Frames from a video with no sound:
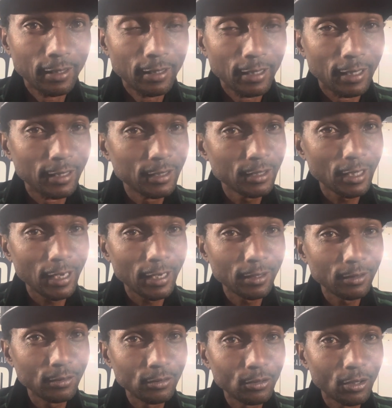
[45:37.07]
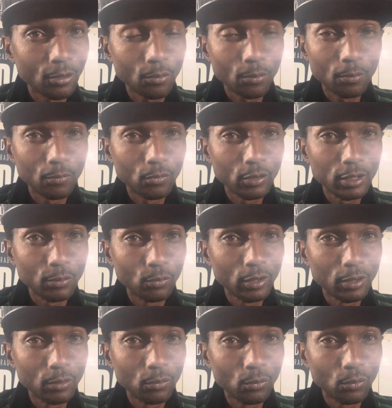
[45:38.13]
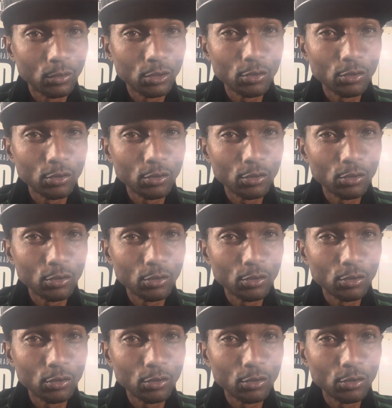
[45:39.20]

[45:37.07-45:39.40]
And it's like, you know, when